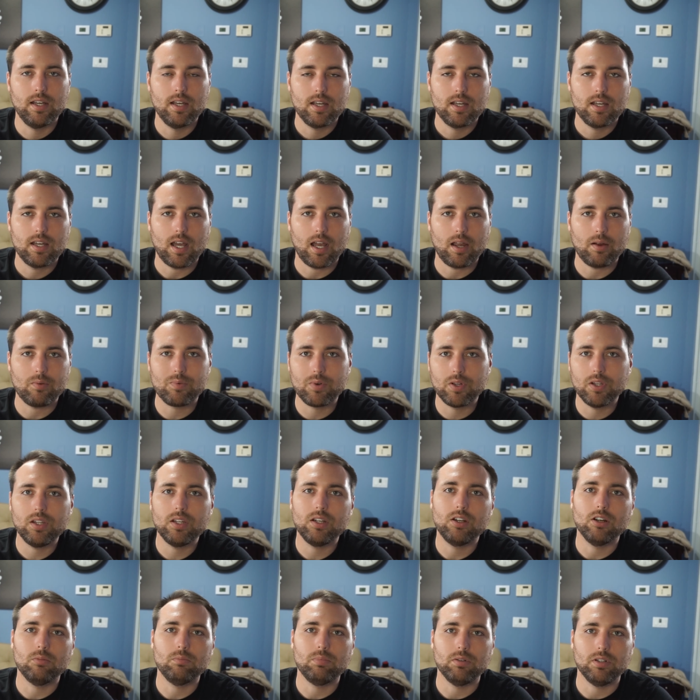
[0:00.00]
I really
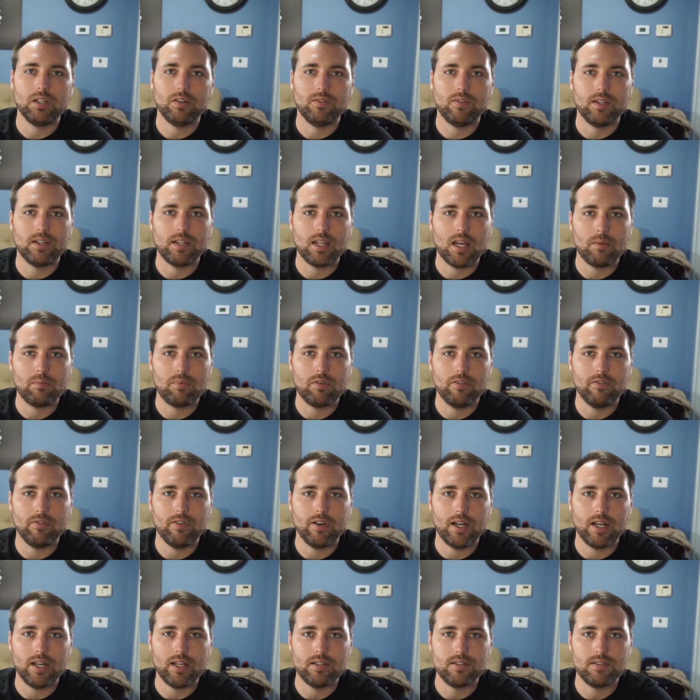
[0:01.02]
don't believe that that
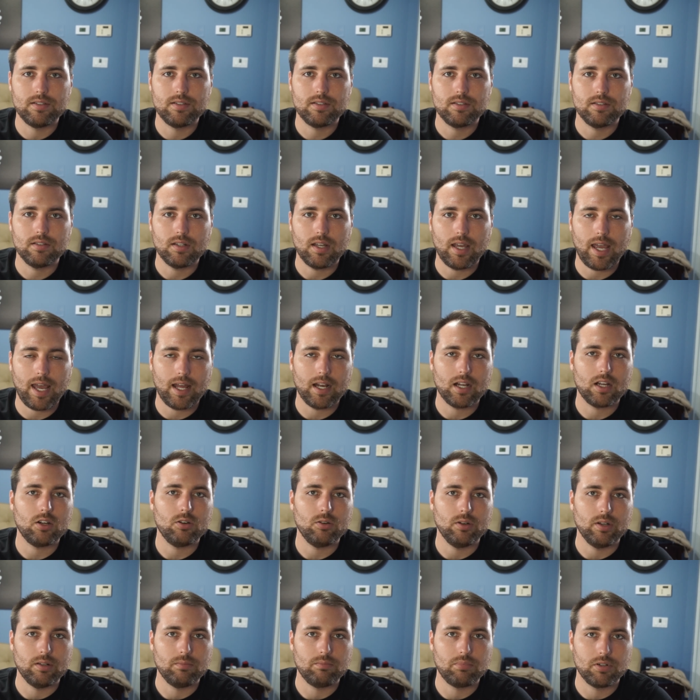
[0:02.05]
provides
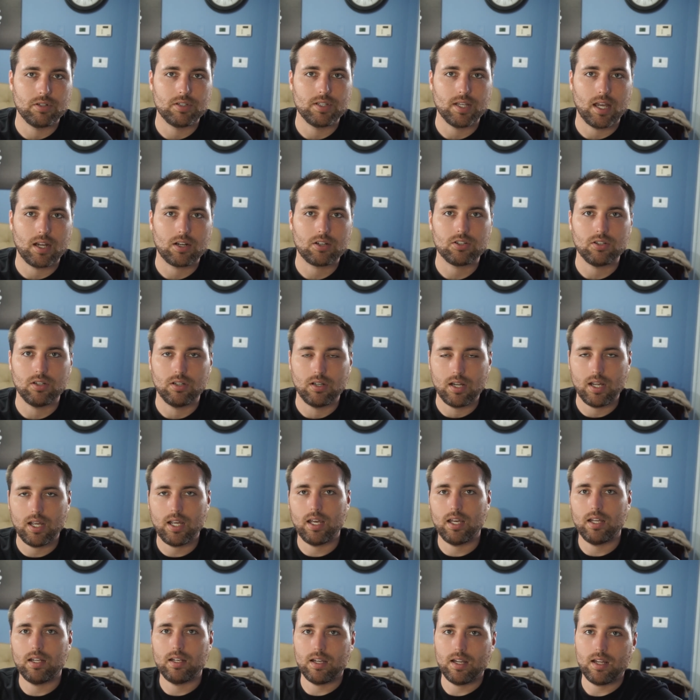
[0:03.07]
adequate protection.
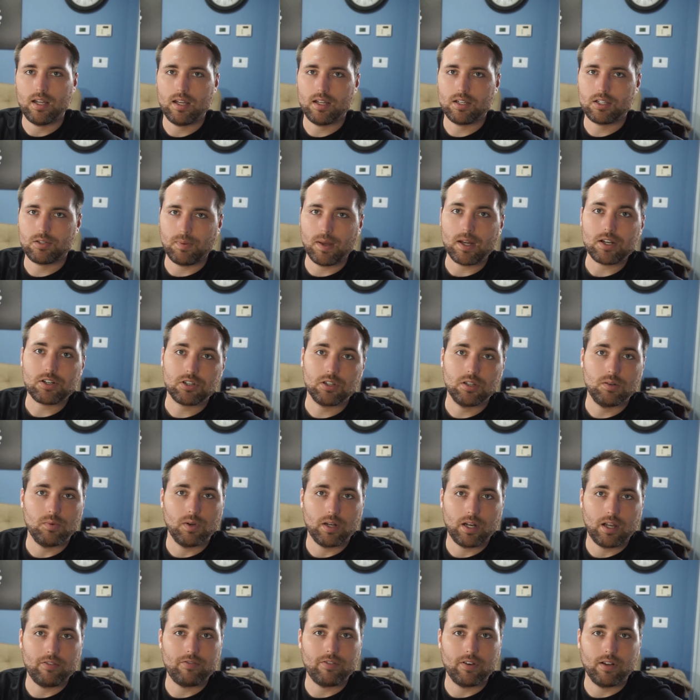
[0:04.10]
And especially when
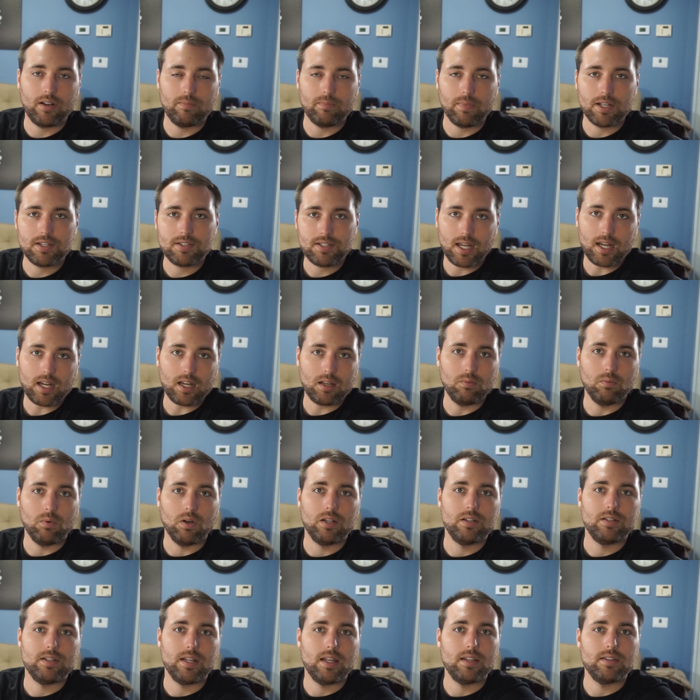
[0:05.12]
I found my second
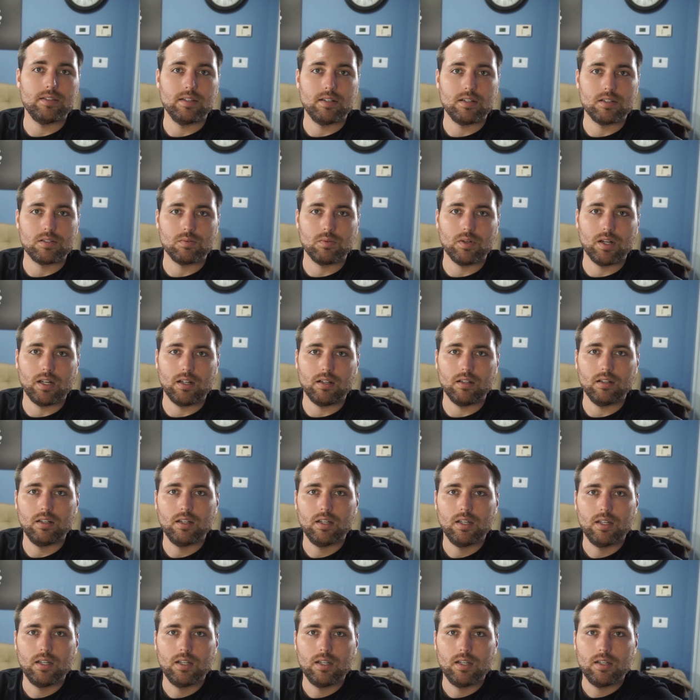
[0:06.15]
one dented as well.
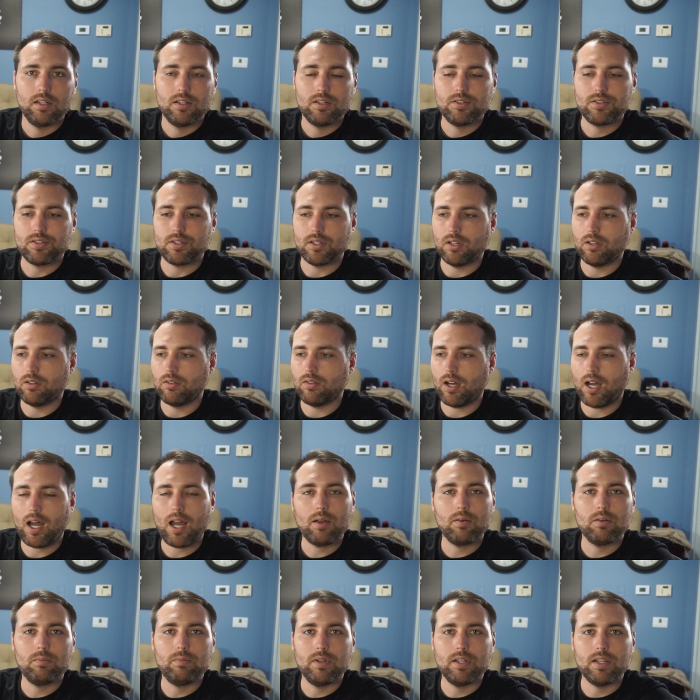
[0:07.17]
So I
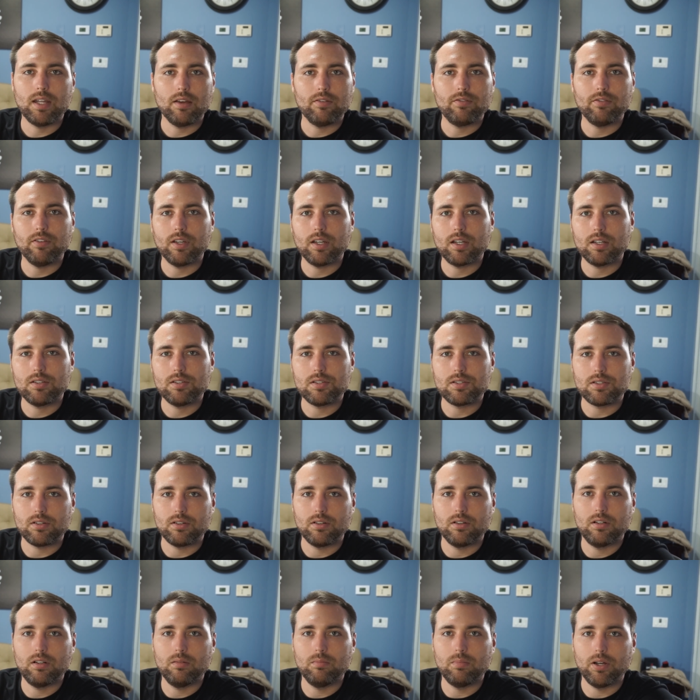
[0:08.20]
would be definitely
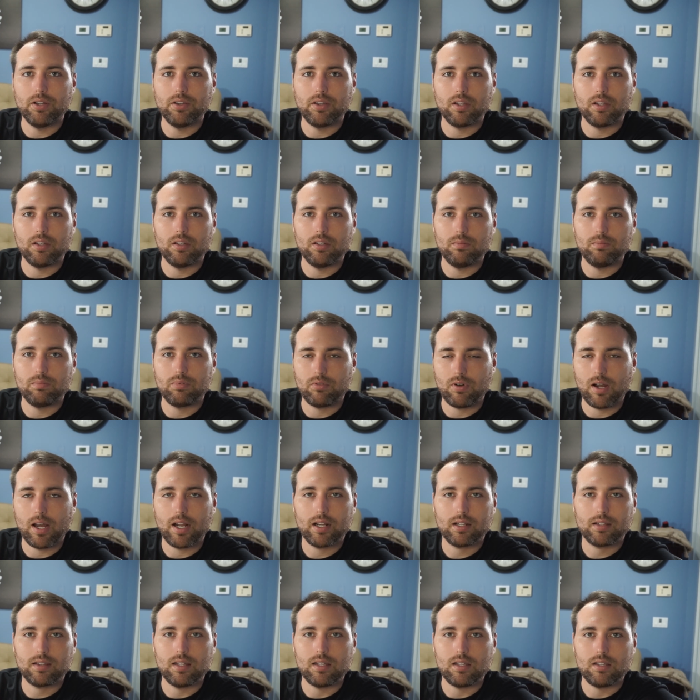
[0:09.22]
concerned about the
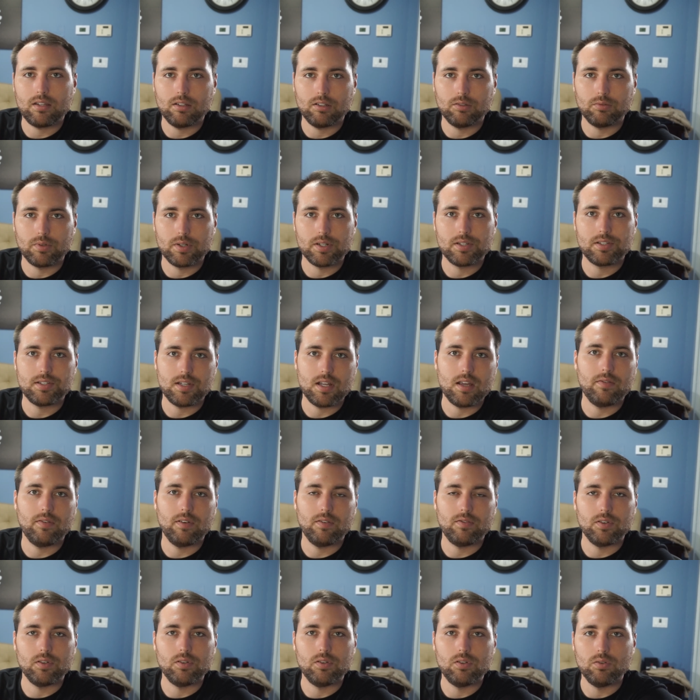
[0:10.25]
product that you'll receive if
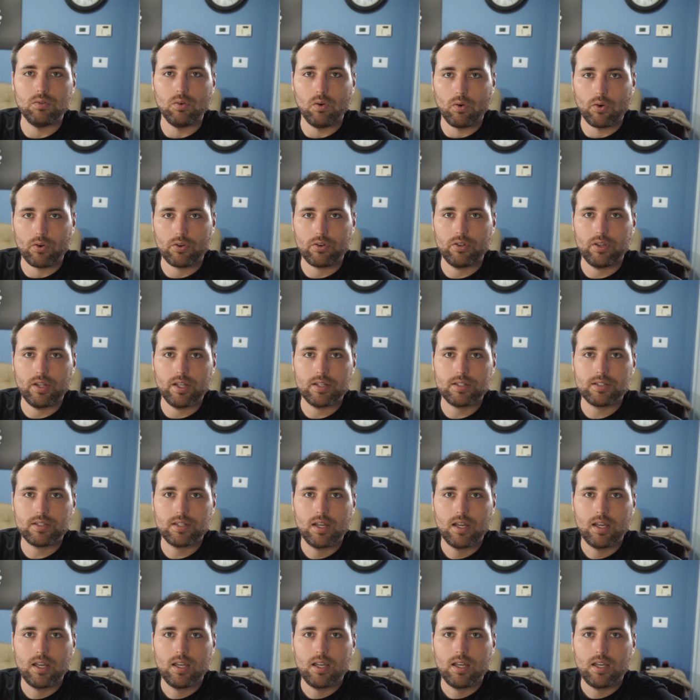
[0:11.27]
you do order this.
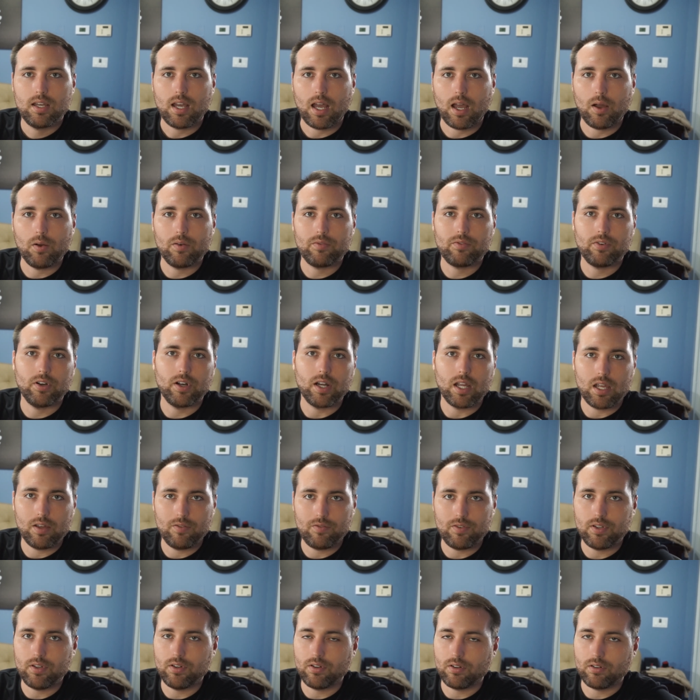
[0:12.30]
However,
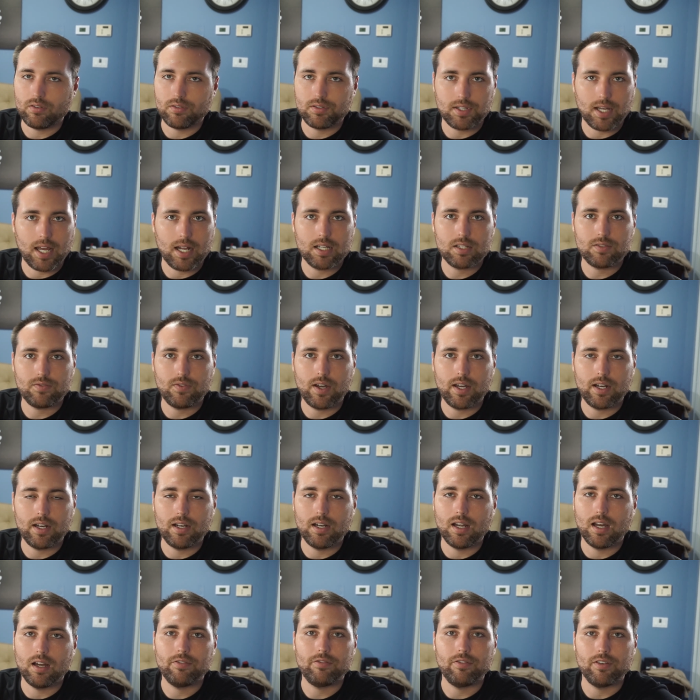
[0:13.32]
if you're satisfied
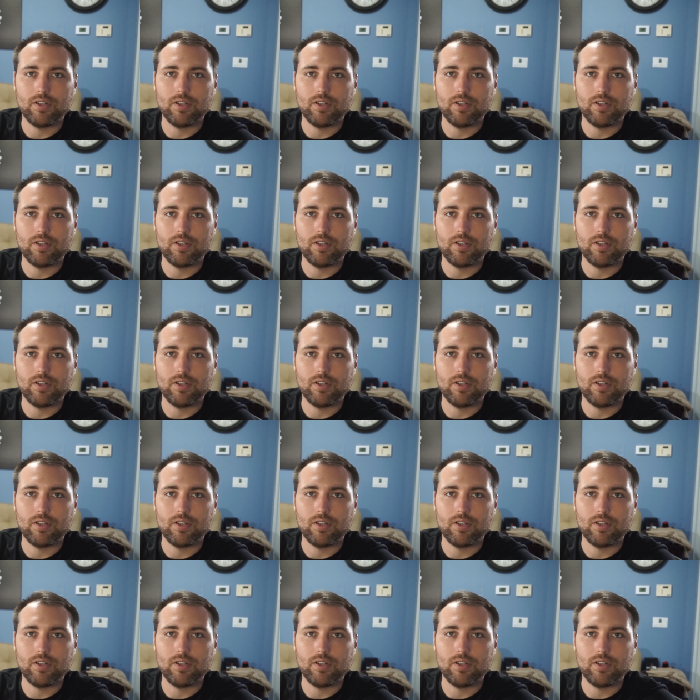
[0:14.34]
enough and you